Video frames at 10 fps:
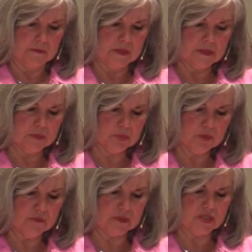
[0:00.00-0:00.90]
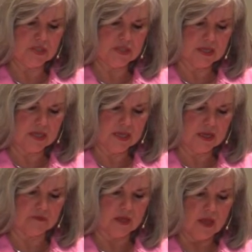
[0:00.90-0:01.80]
It's a privilege, it's a
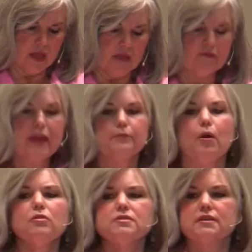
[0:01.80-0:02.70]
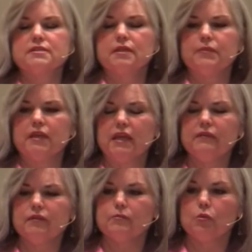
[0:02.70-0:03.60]
gift. In fact, Paul says something
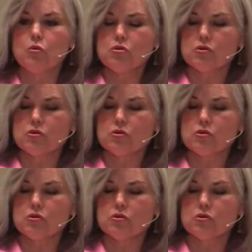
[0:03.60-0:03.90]
even more